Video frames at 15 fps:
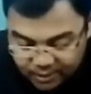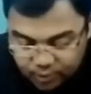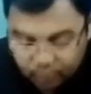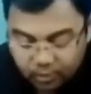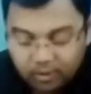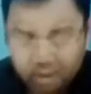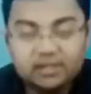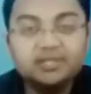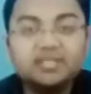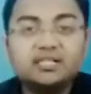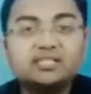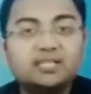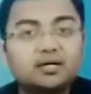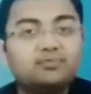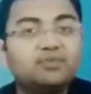So all
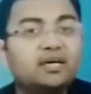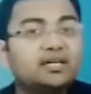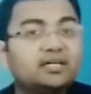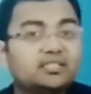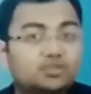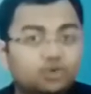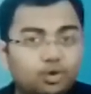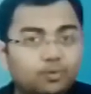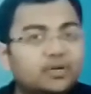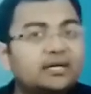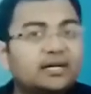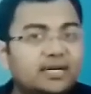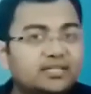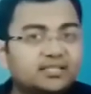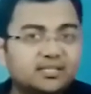these are various
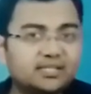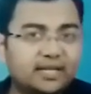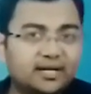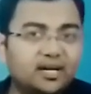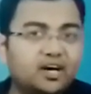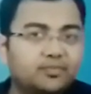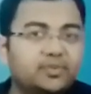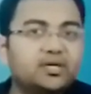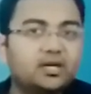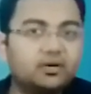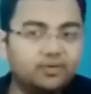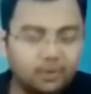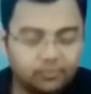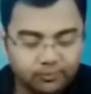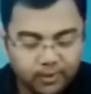nomenclatures that have been
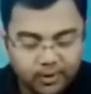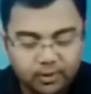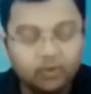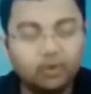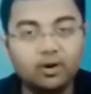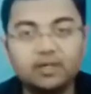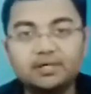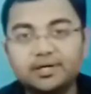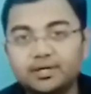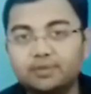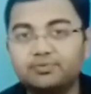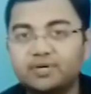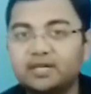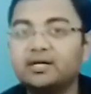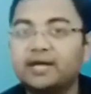given for all the
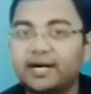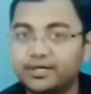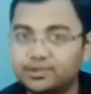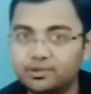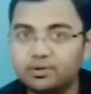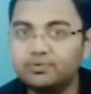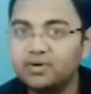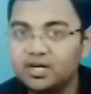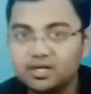different kinds of